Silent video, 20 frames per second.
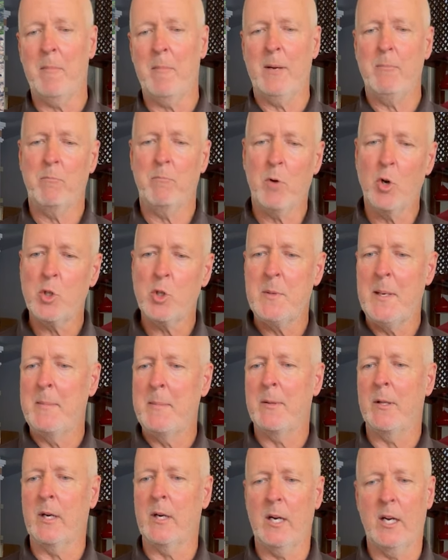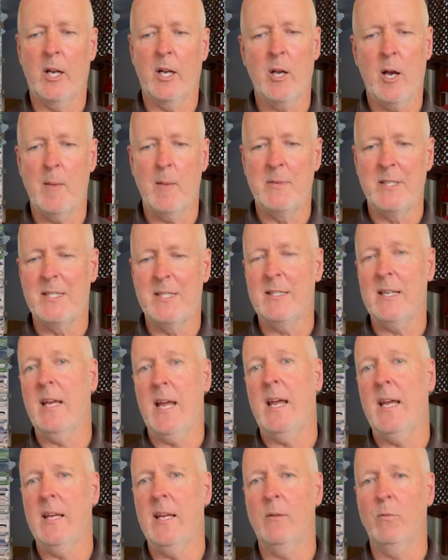but most people are going to come and
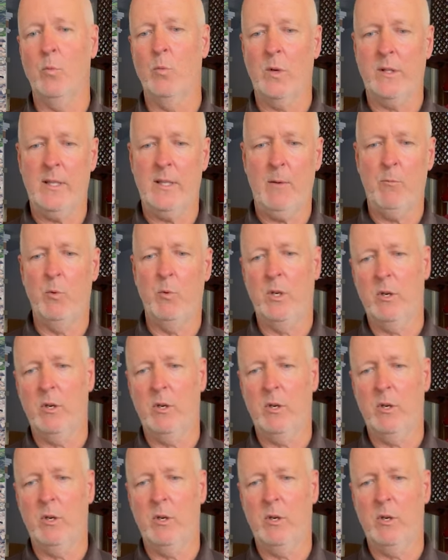stay in what they